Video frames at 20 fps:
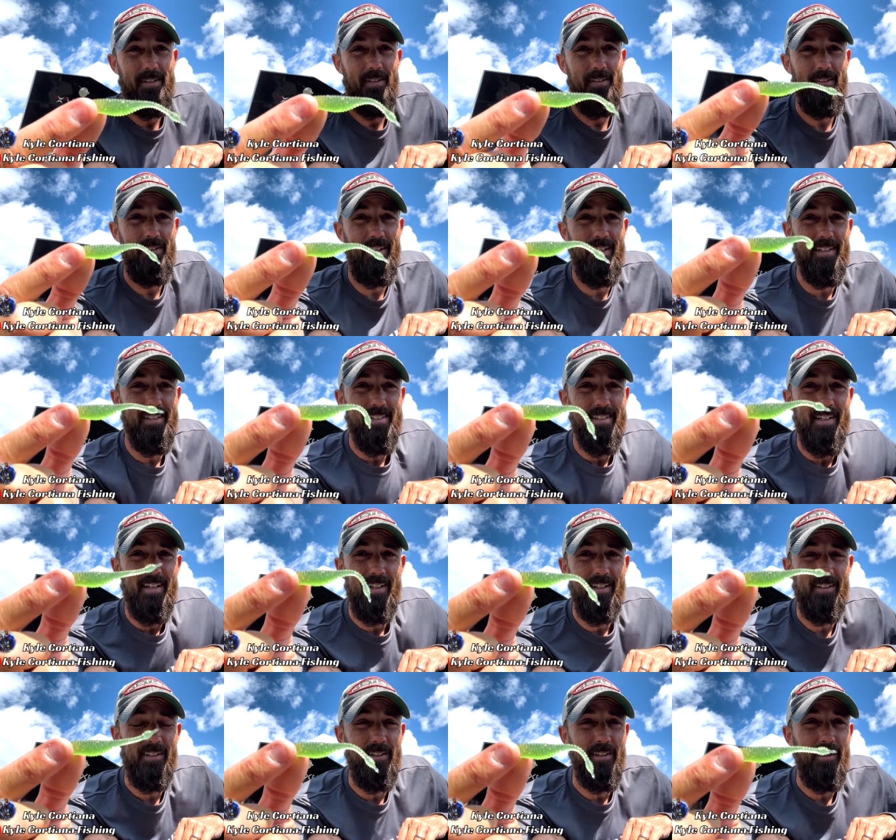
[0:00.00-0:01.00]
This
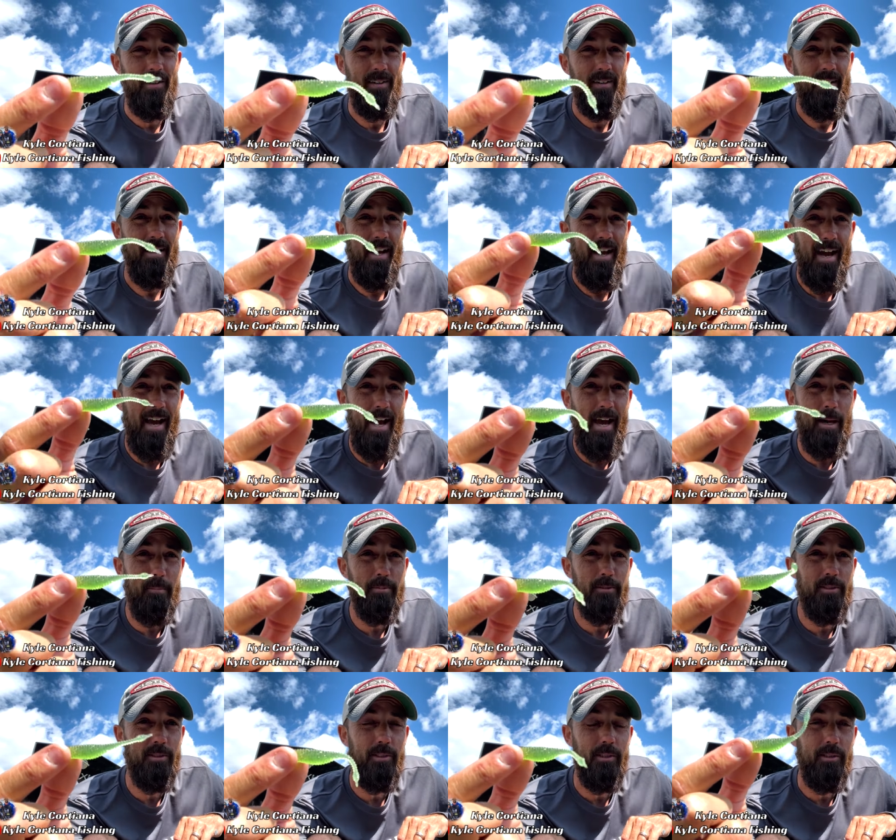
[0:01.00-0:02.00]
color
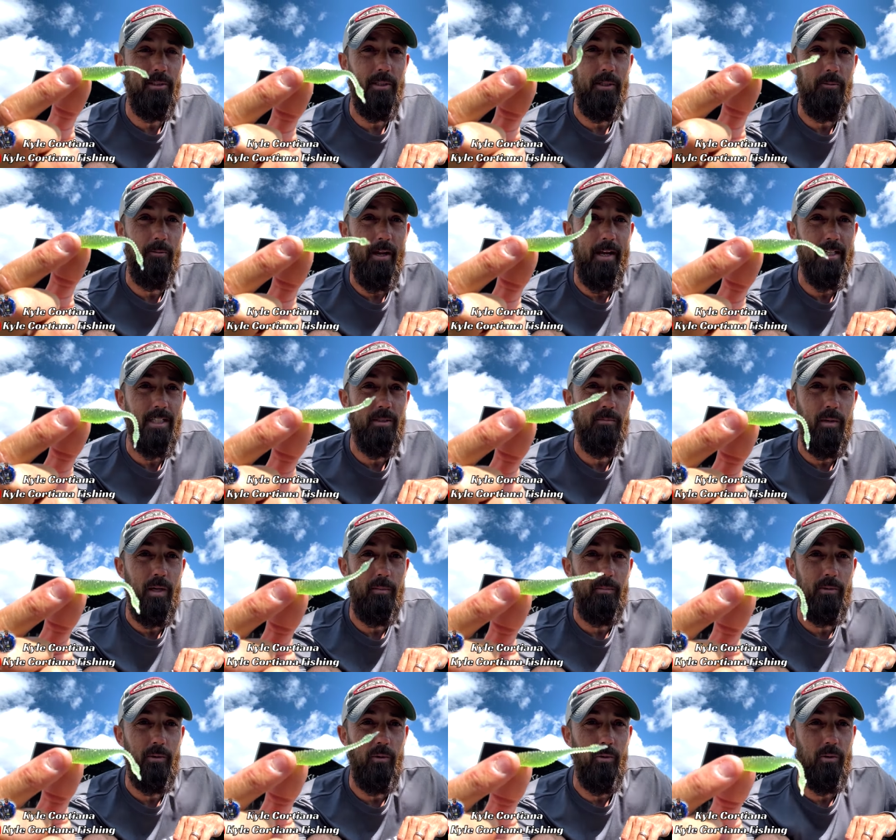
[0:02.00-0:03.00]
absolutely wrecks them up
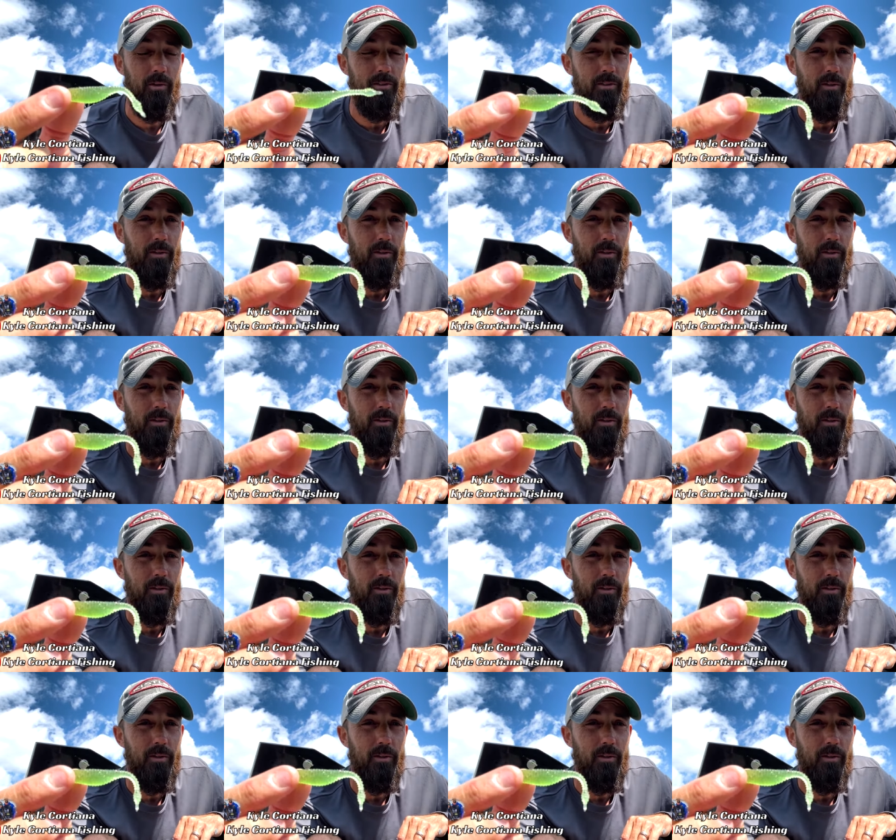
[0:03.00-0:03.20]
north.